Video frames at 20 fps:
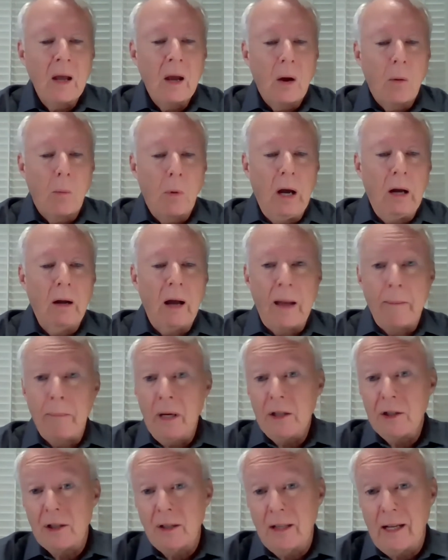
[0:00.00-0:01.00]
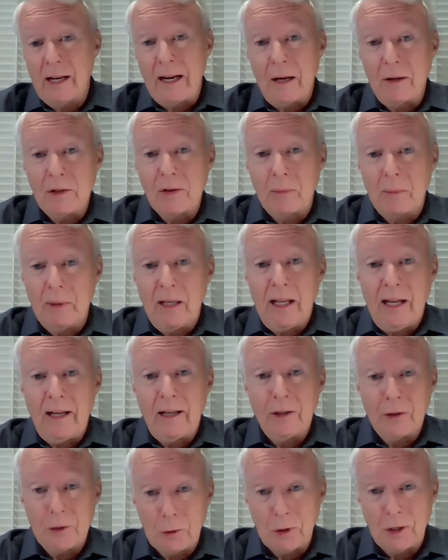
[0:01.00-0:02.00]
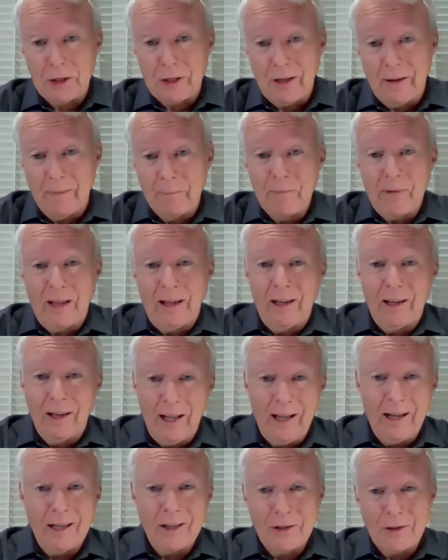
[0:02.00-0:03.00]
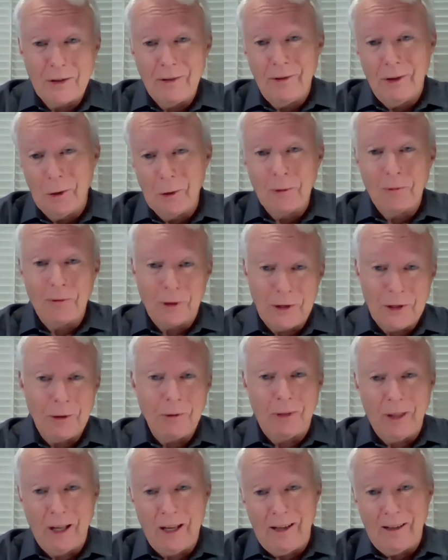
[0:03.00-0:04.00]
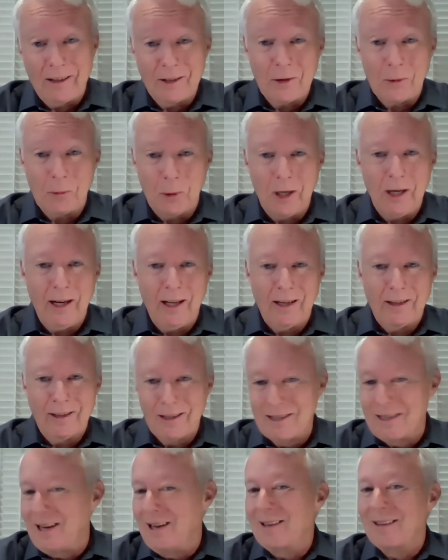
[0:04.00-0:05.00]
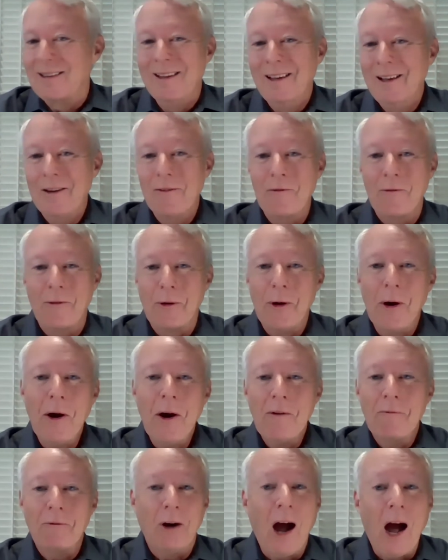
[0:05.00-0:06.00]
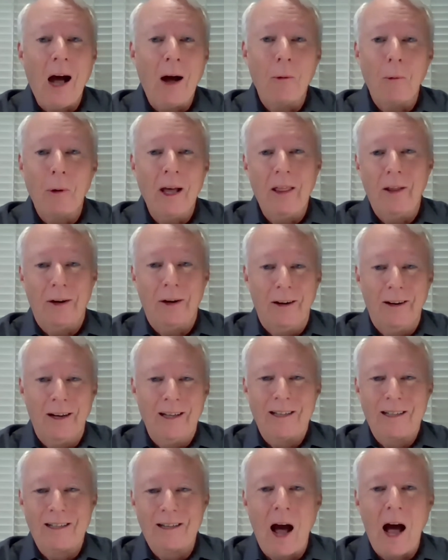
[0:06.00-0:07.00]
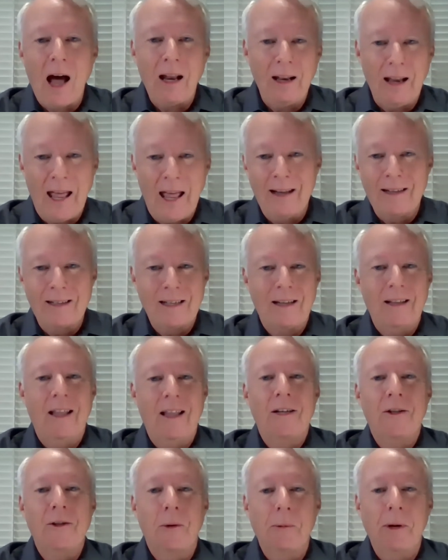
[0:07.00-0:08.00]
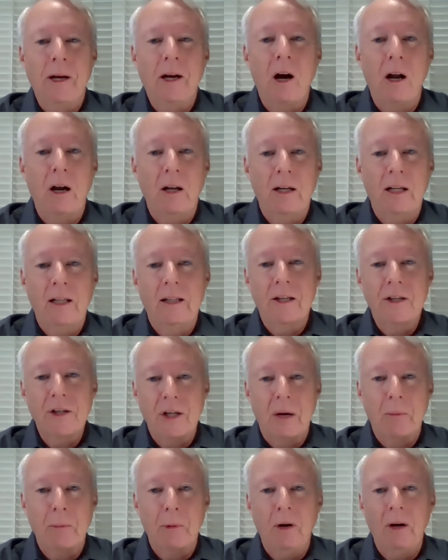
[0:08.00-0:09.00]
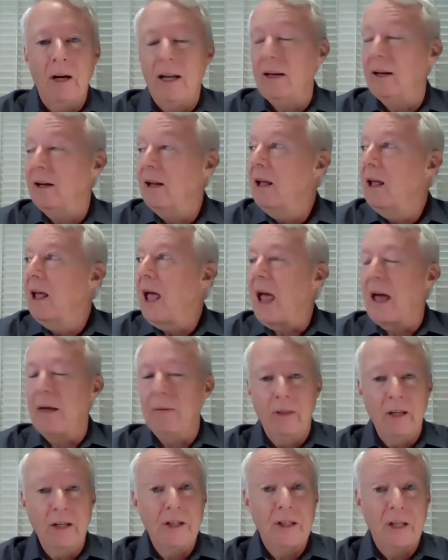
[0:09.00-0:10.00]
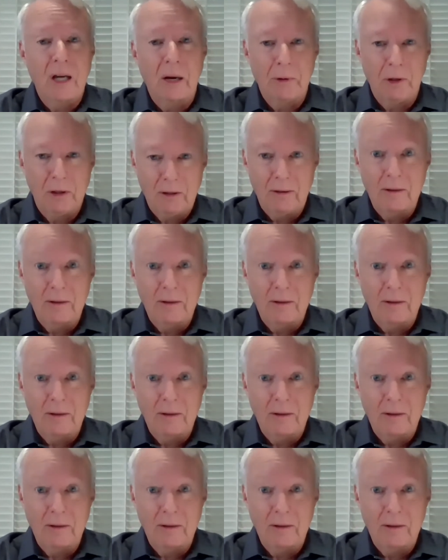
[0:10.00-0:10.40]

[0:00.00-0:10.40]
Well, I mentioned that I was from Atlanta, Georgia, and Atlanta's known for two things. One is for hot weather. It's Hotlanta, that's what we call it in the summer, and this summer